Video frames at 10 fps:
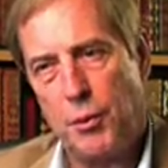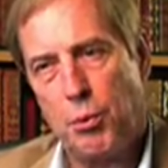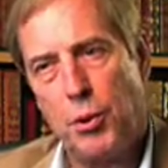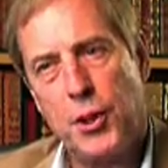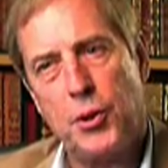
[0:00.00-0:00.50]

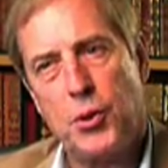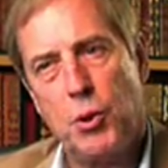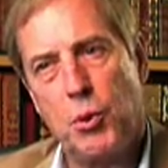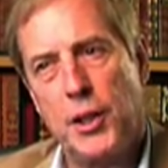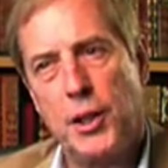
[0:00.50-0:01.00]
printers who
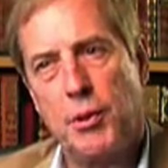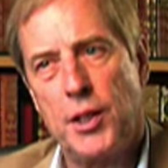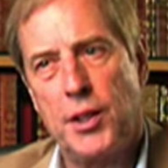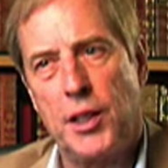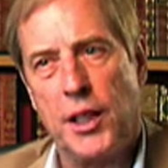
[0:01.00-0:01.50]
were
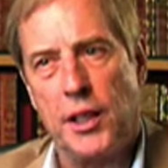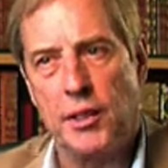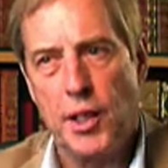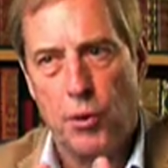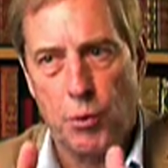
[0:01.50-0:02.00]
interested in
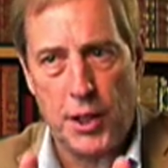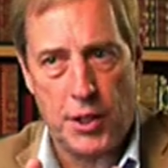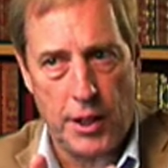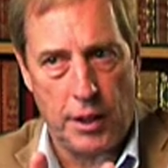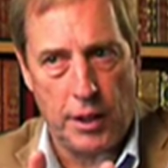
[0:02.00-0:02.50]

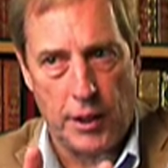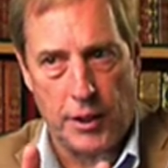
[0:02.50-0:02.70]
reaching